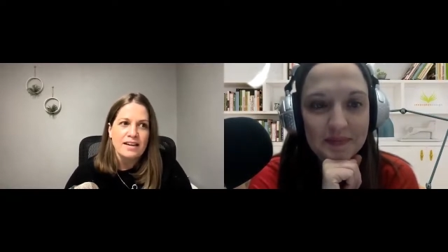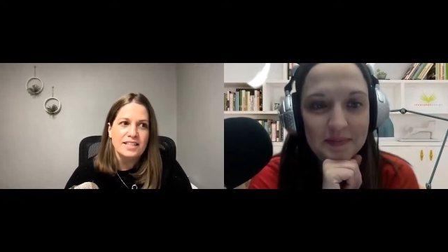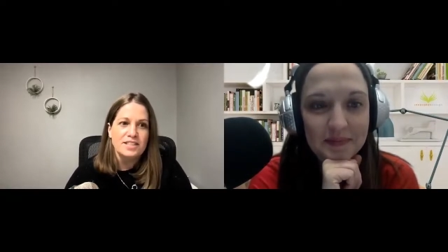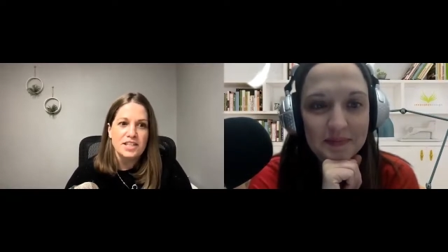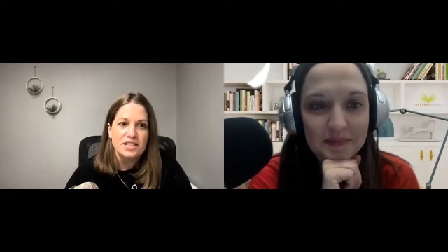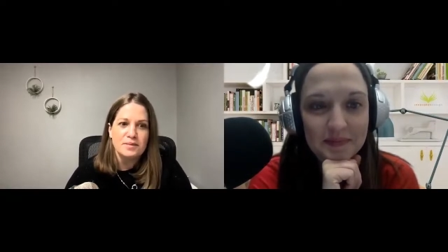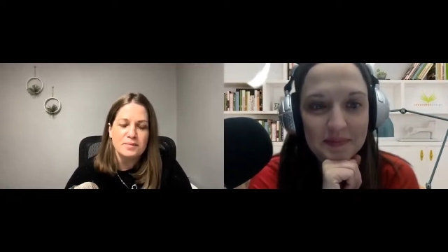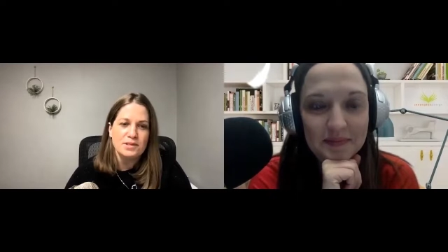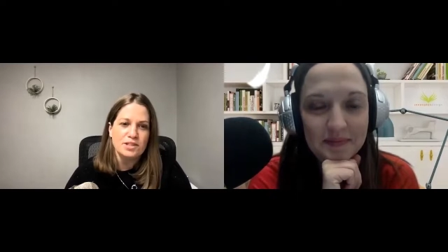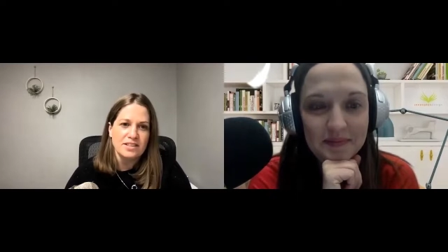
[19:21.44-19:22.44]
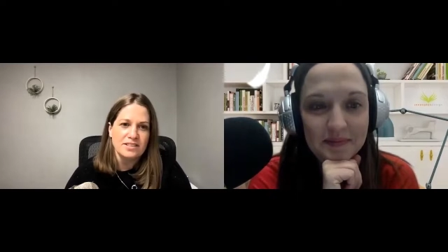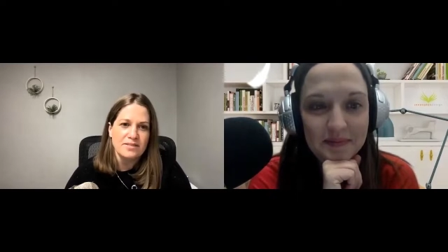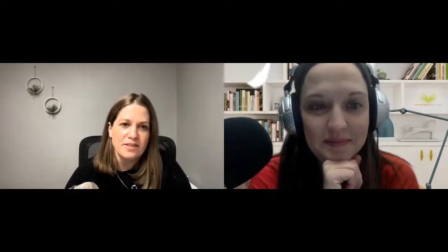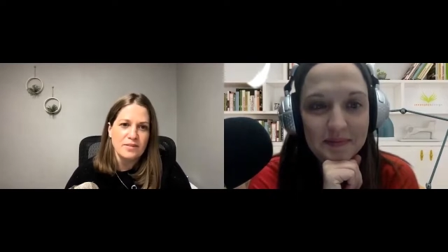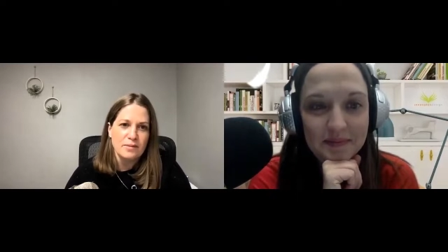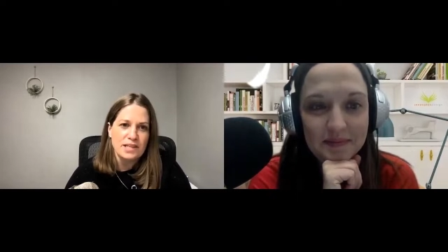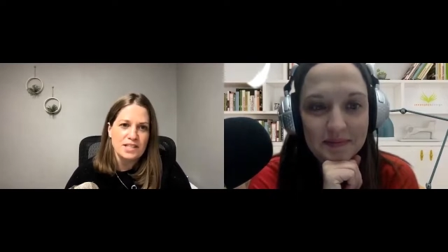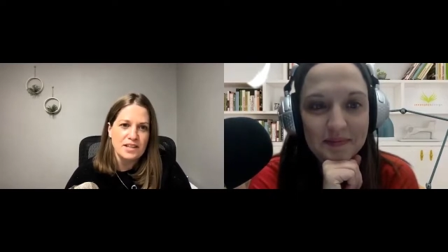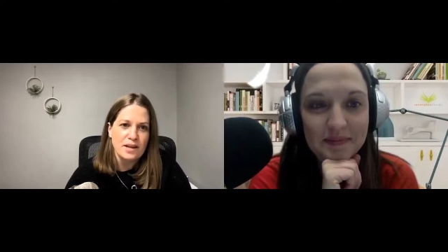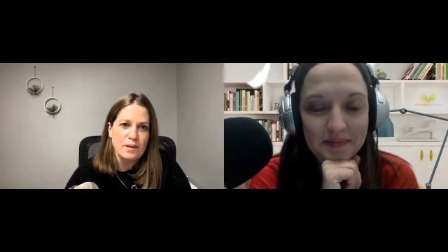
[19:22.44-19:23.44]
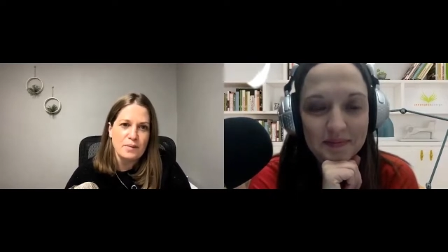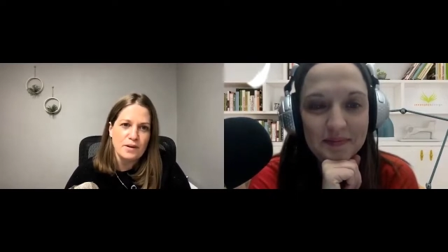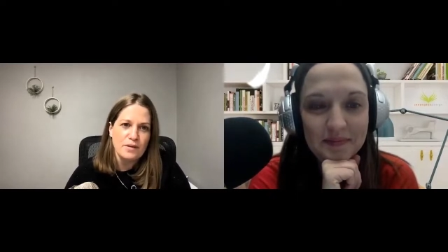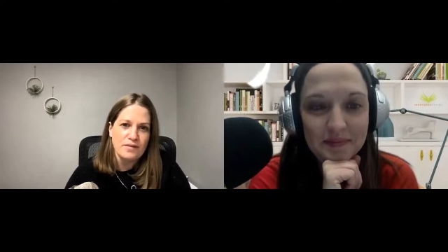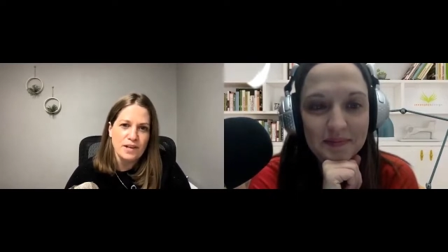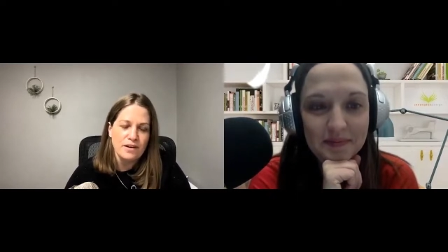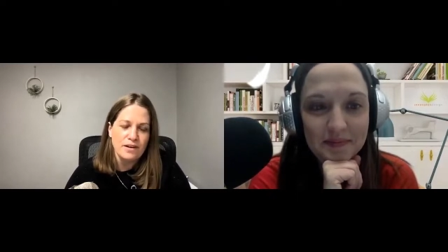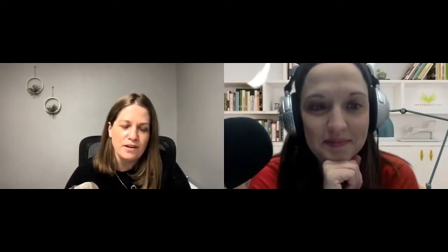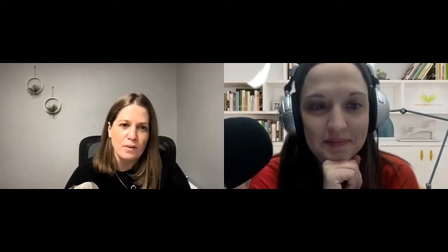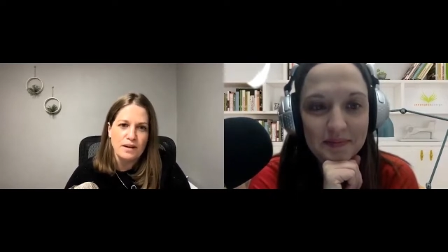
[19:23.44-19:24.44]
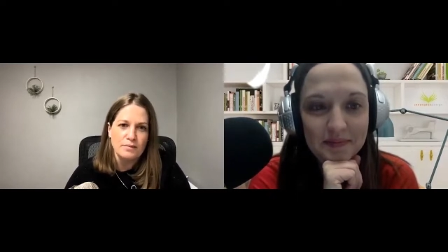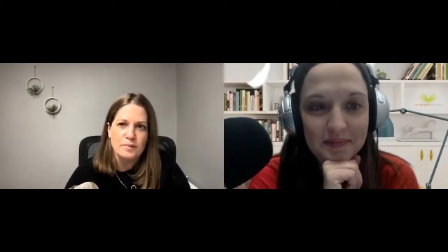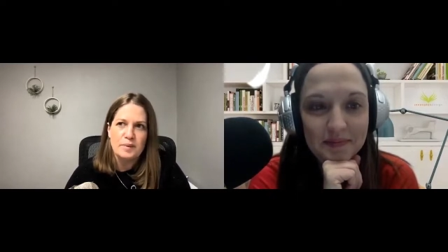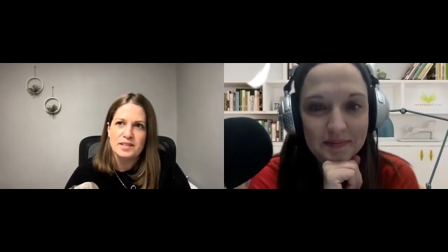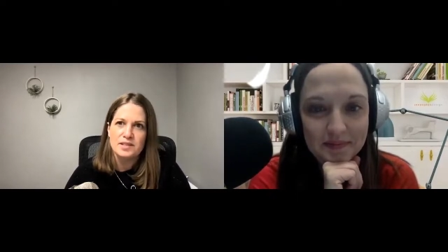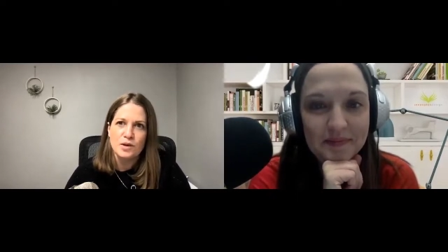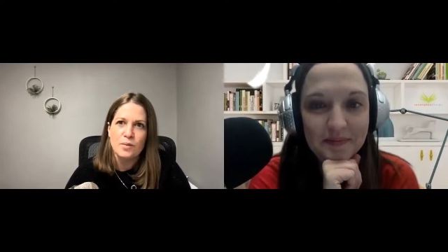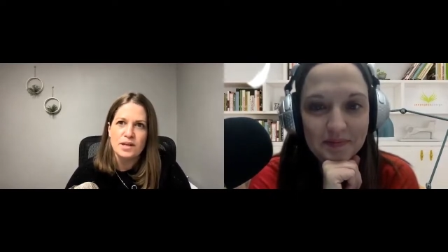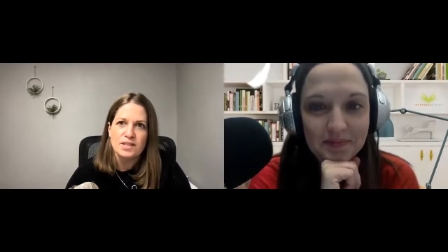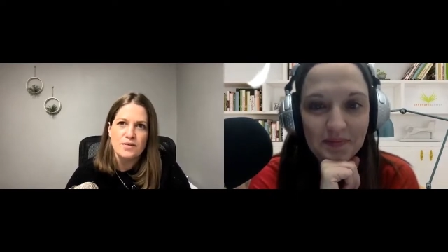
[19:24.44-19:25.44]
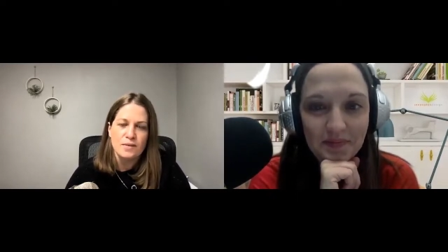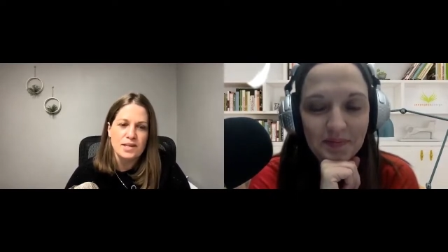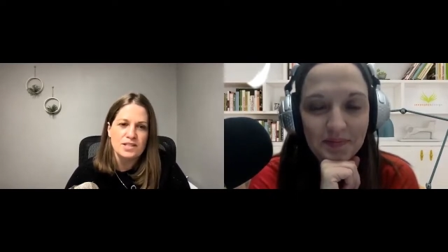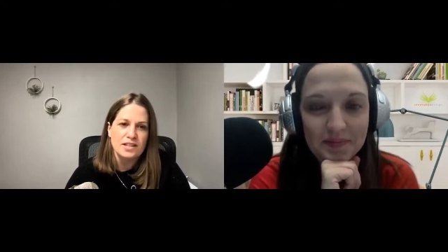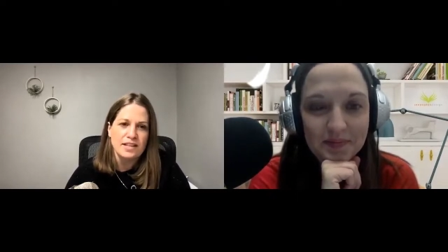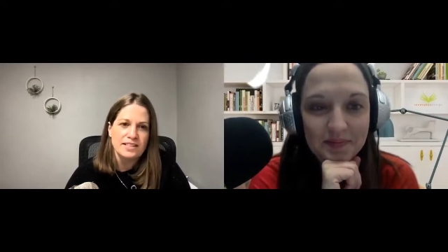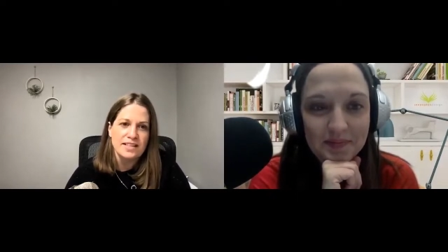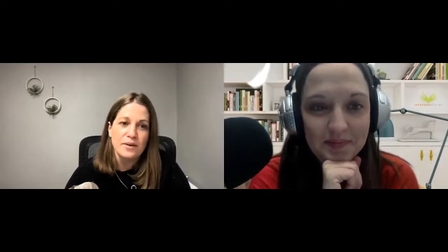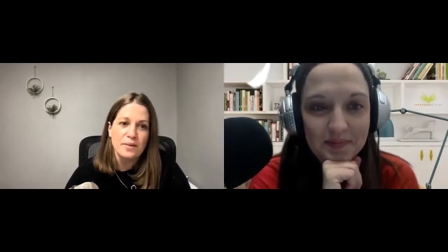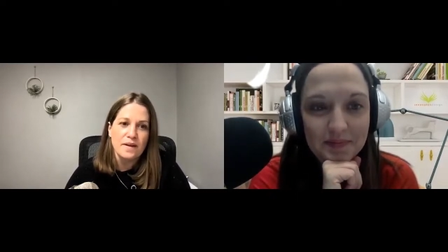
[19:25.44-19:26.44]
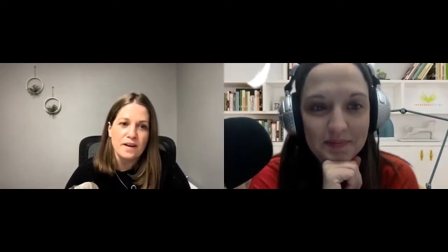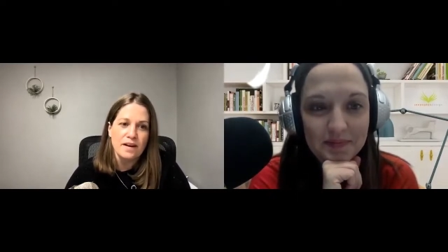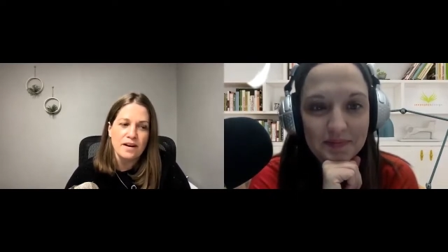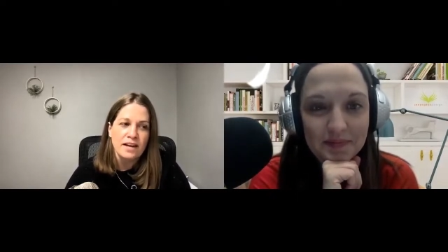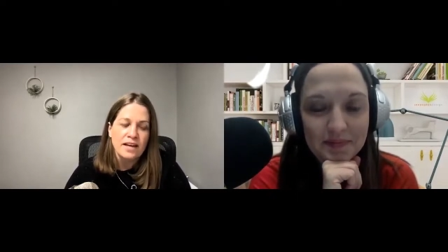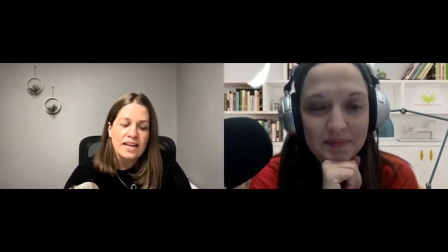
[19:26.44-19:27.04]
Speaker 1: digestible chunks of information that people don't feel overwhelmed because so much information that's out there